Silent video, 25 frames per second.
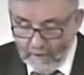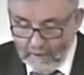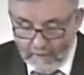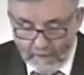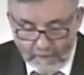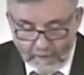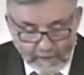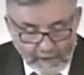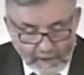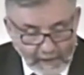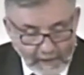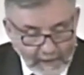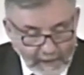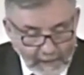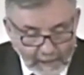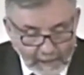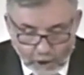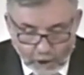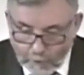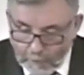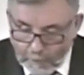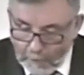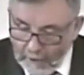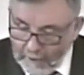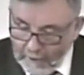They
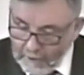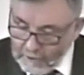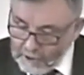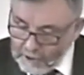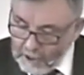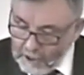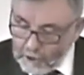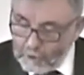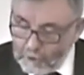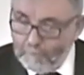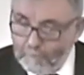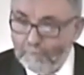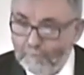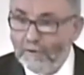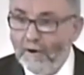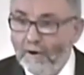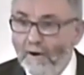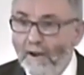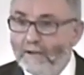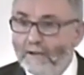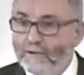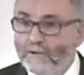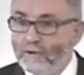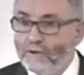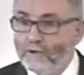experienced his
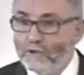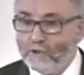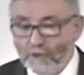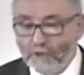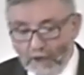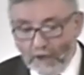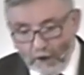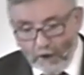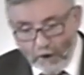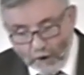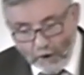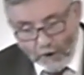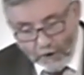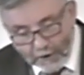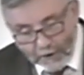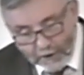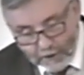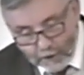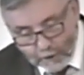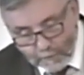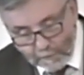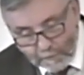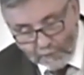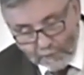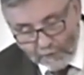presence. They heard
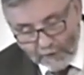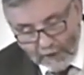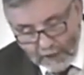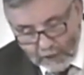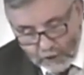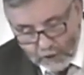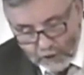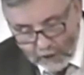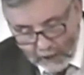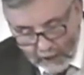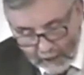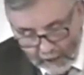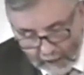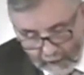his preaching.